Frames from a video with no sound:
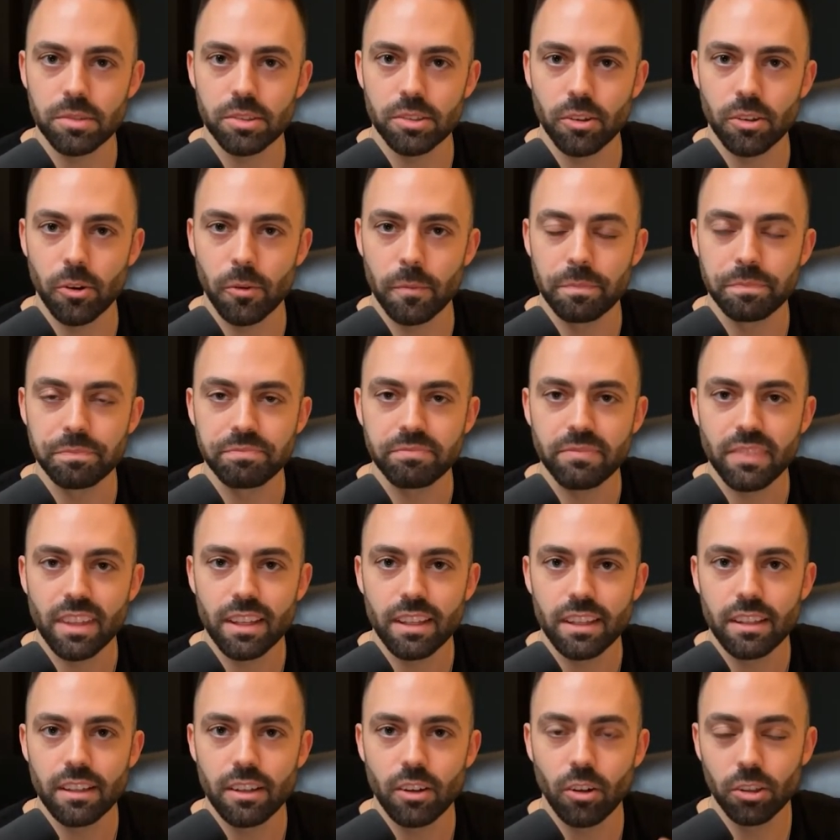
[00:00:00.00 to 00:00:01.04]
So
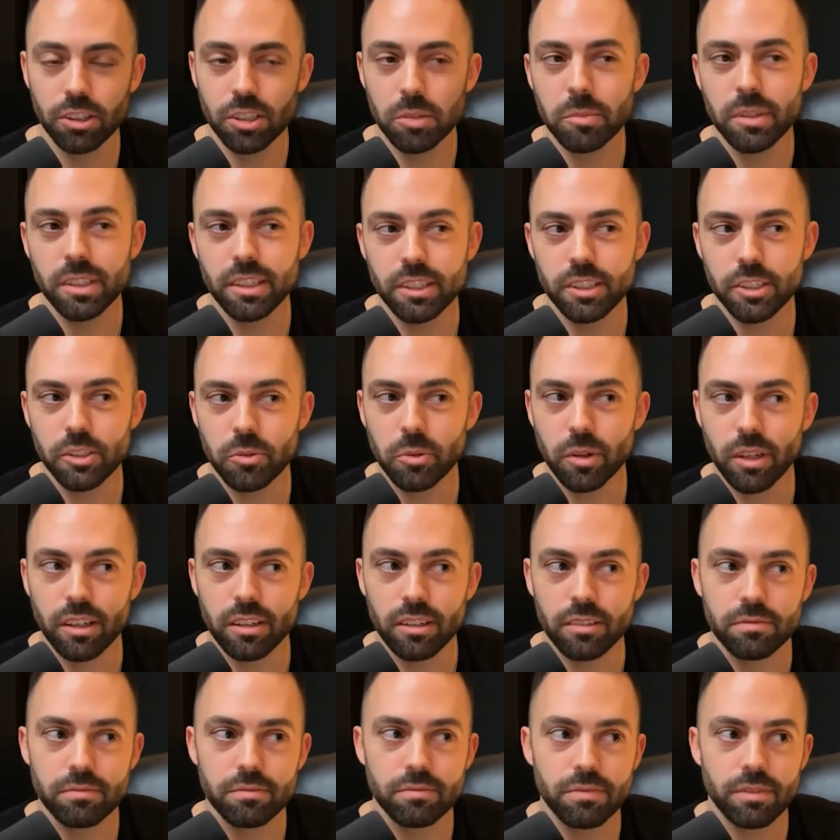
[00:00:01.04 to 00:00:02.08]
ultimately, you want
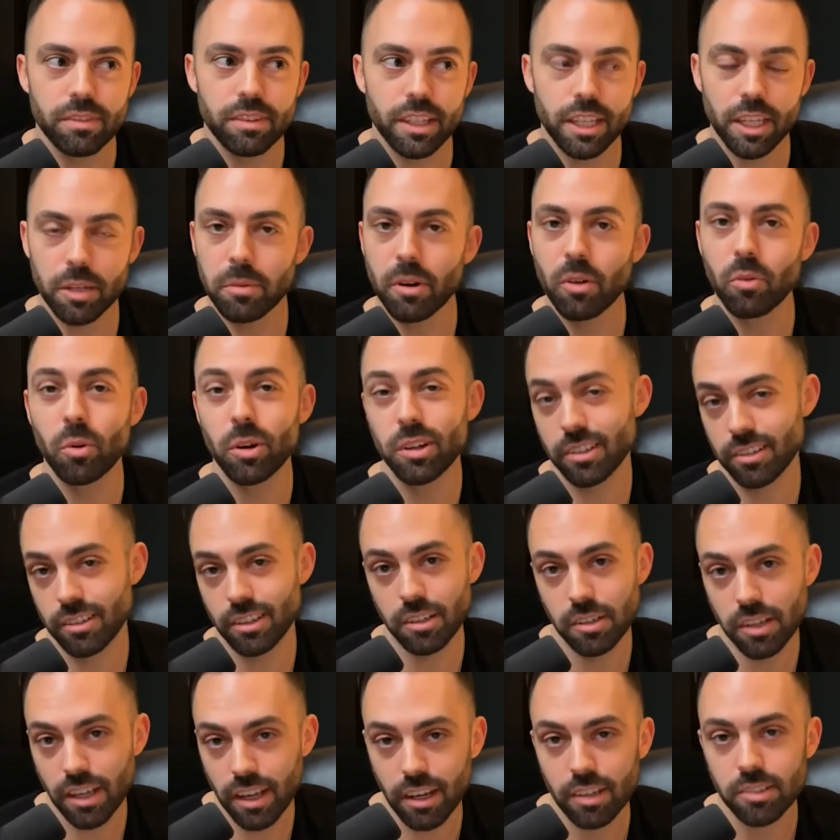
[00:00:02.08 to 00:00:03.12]
to think about what you're
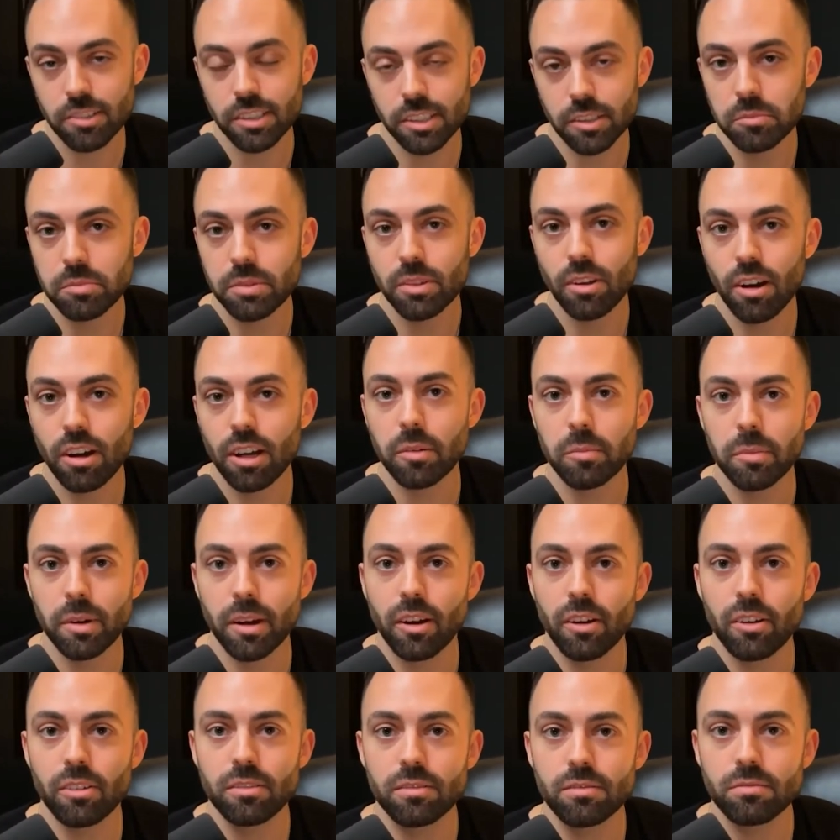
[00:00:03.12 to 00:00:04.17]
going to actually blog
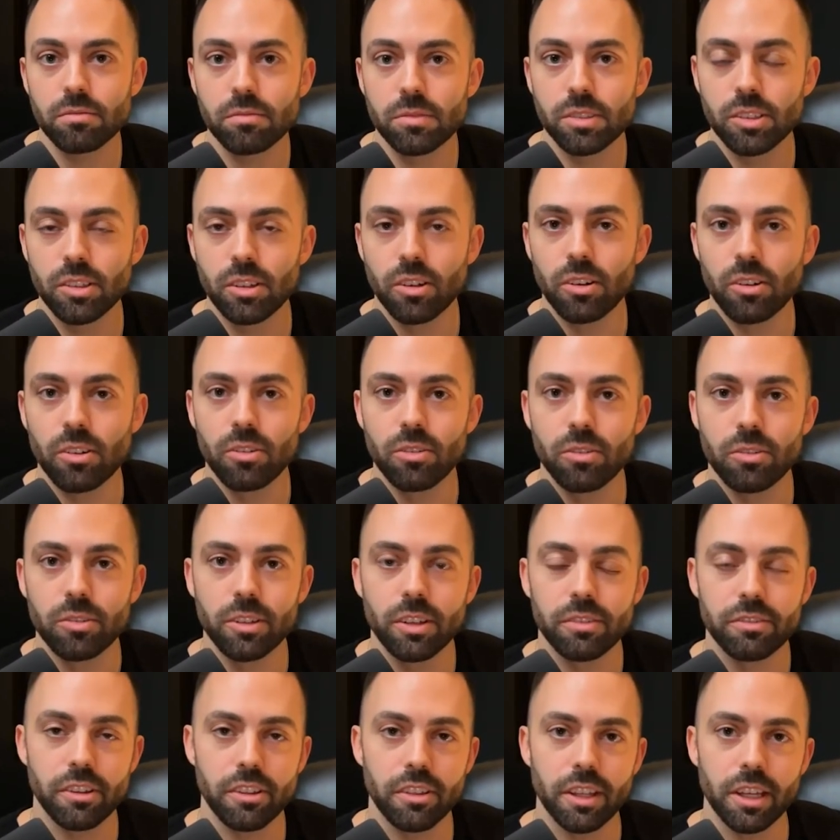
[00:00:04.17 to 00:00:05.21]
about. So you
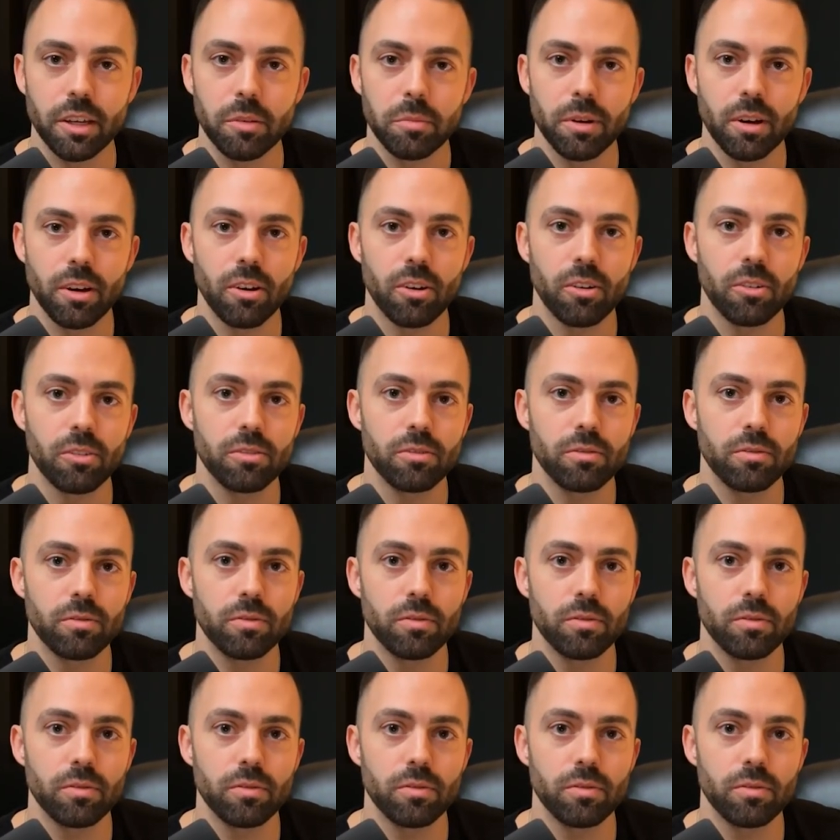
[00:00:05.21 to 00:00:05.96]
have to think about